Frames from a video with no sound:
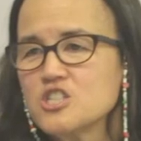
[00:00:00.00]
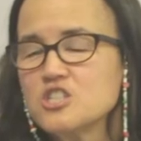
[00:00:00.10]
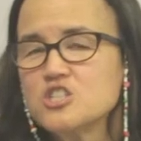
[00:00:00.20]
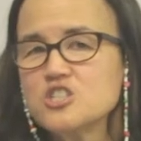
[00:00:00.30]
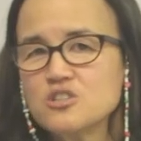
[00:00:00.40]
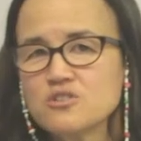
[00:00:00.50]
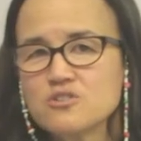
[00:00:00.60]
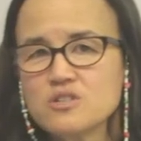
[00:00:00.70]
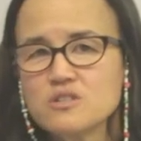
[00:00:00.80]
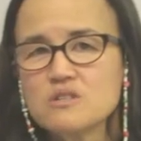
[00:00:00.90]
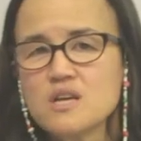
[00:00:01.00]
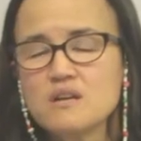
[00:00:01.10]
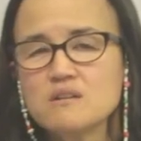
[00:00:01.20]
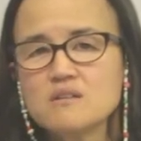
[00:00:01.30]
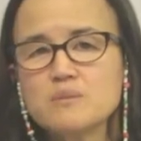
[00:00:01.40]
in children,
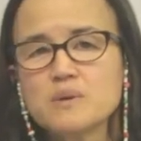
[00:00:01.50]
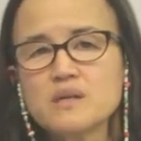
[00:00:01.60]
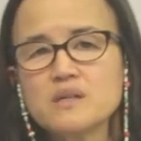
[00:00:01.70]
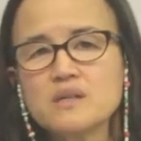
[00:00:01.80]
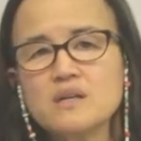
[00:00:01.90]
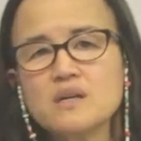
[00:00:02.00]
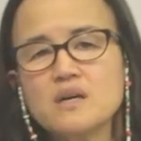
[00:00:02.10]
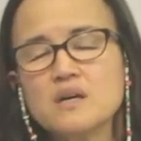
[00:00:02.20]
and typically